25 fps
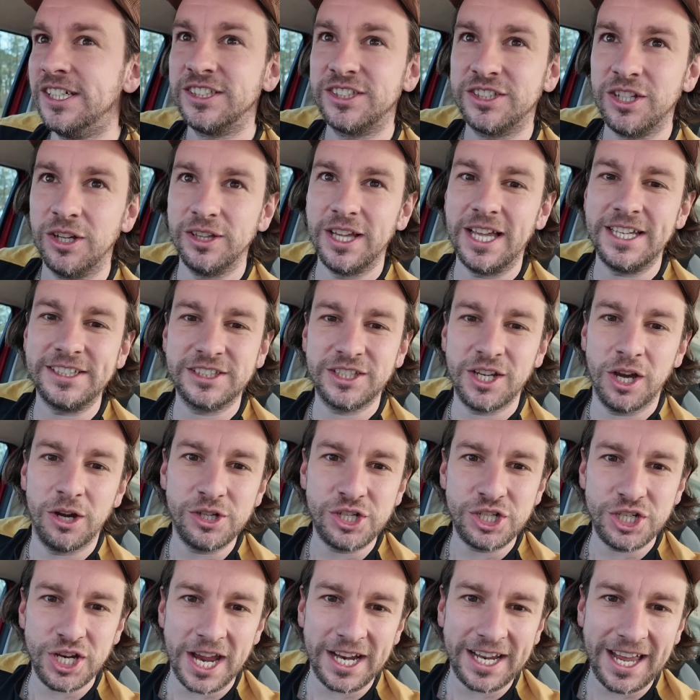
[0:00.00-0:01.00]
So let's go
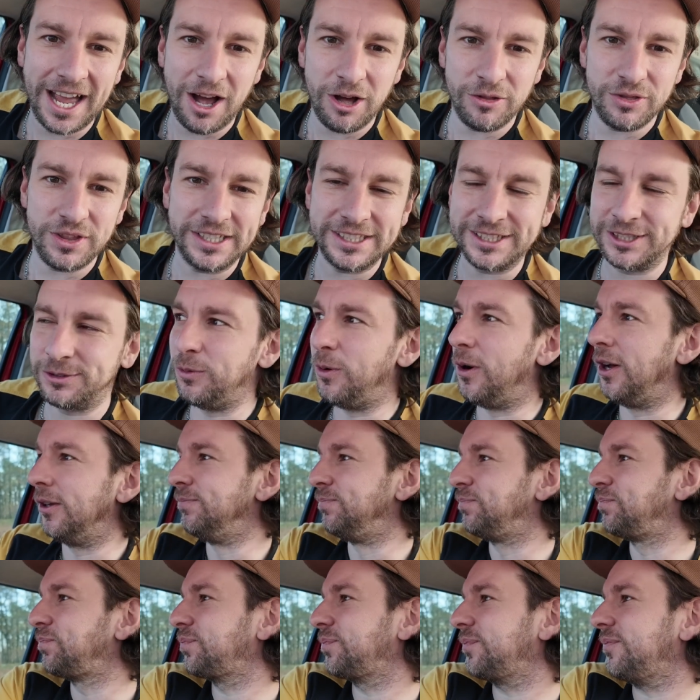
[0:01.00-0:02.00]
check out this
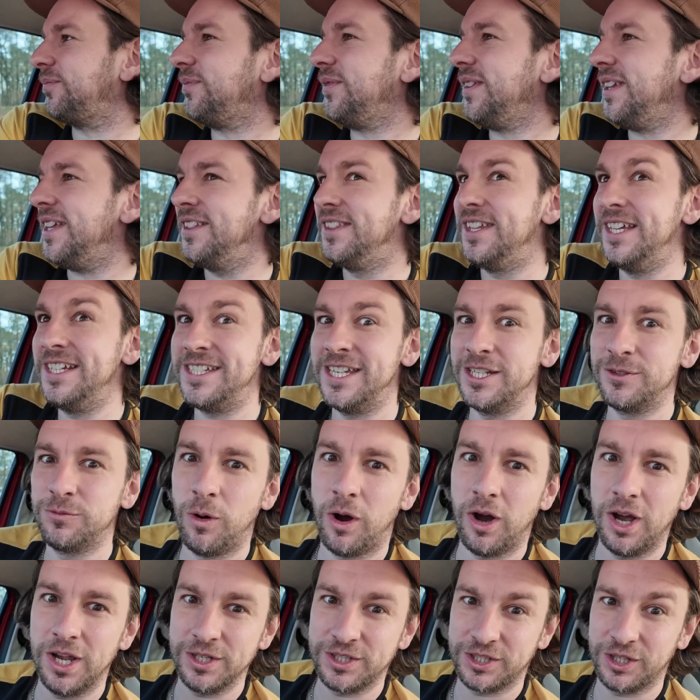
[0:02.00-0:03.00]
one. This is
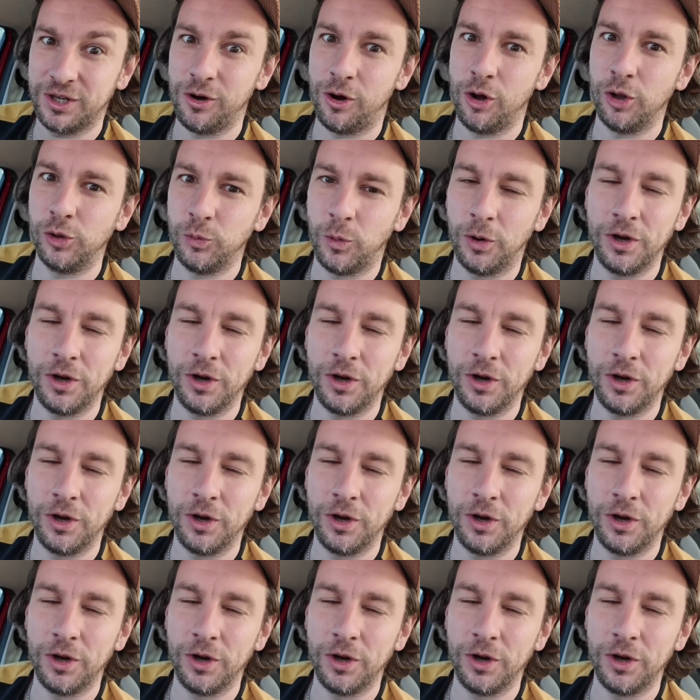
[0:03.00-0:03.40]
what is called